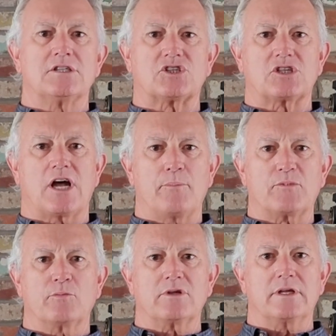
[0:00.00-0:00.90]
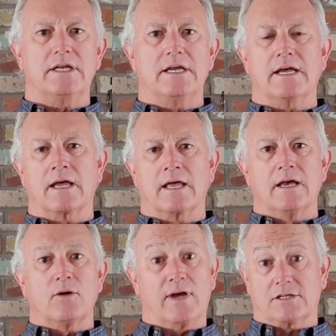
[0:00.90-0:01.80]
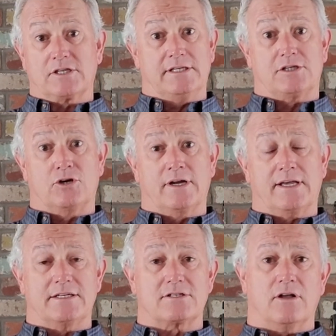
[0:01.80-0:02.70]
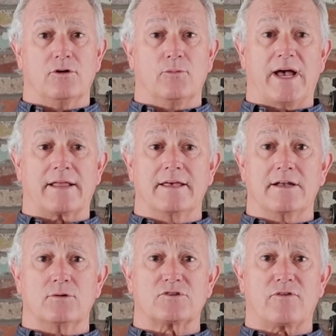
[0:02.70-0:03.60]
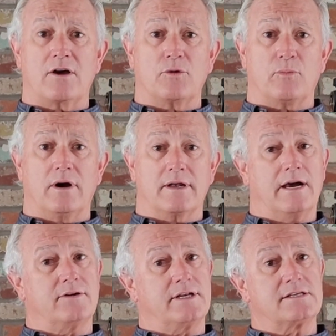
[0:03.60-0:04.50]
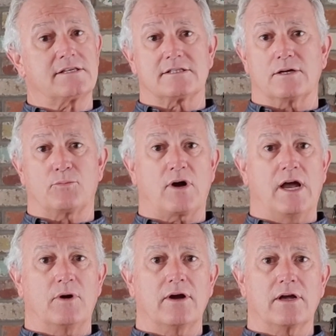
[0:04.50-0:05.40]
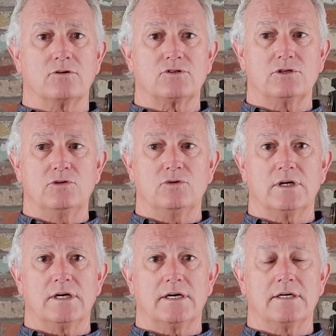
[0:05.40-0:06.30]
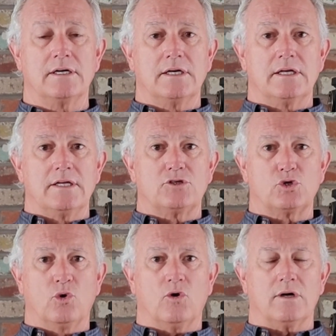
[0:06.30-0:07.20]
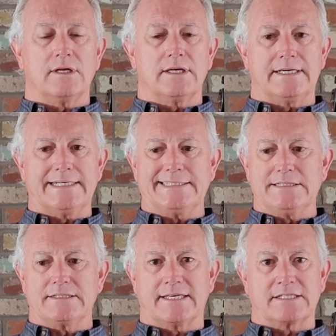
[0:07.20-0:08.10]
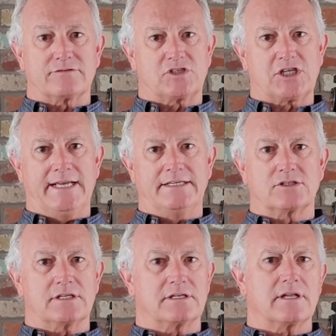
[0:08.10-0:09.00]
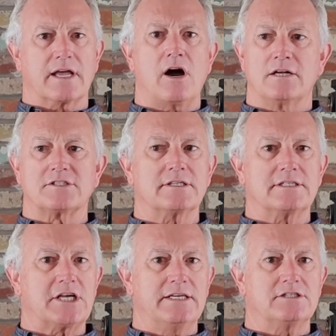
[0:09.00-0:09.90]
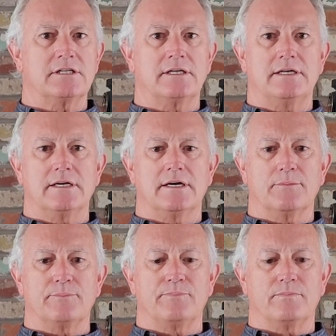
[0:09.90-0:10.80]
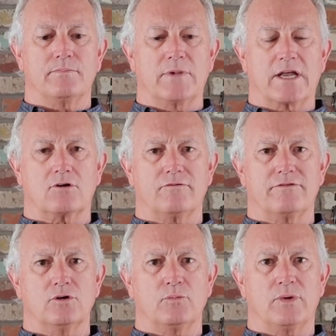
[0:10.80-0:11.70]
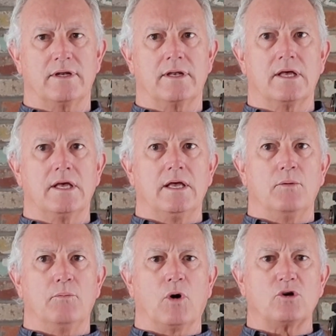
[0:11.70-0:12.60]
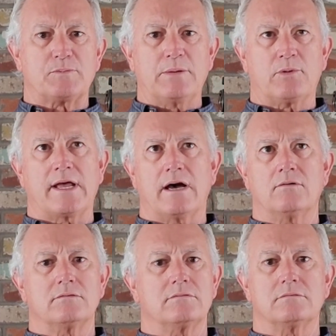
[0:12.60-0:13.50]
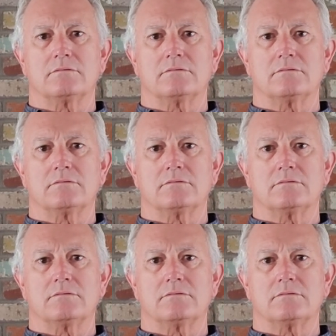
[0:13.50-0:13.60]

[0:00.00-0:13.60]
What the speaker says: stop the bleeding. We actually did tourniquets, although back then it was frowned upon. Nowadays, it's a primary go-to tool. Things have changed, and they constantly change in the medical field, but most people now